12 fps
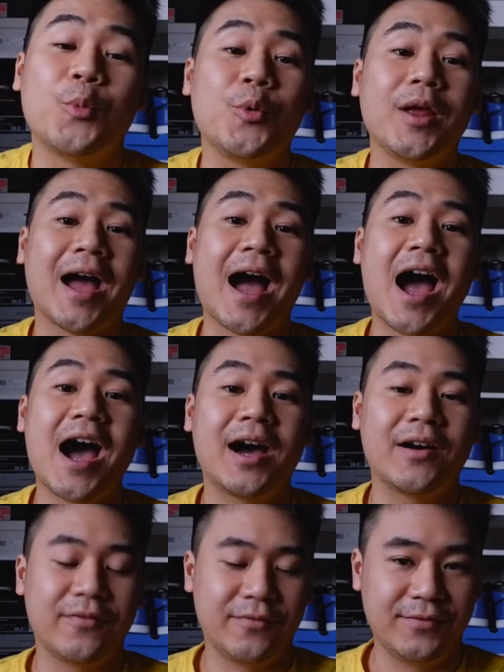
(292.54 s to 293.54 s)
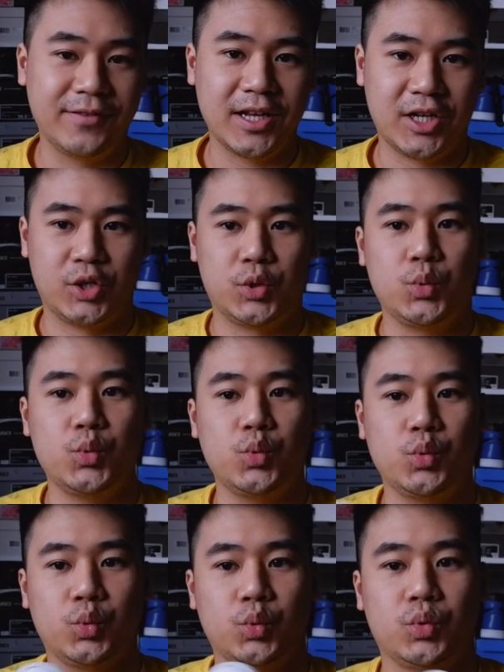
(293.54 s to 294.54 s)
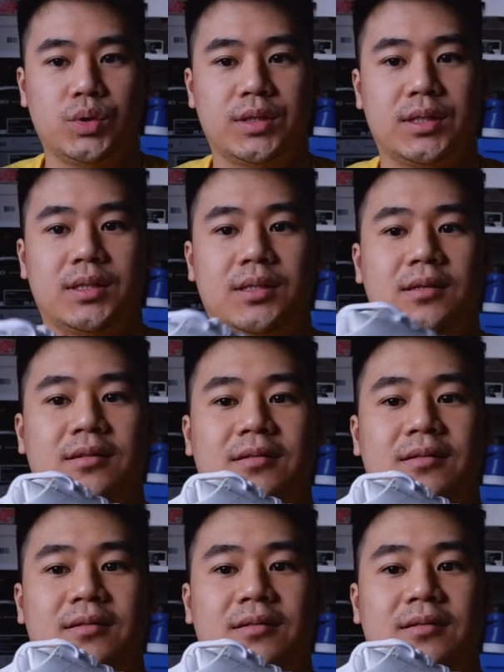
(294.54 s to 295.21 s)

we have the shoes.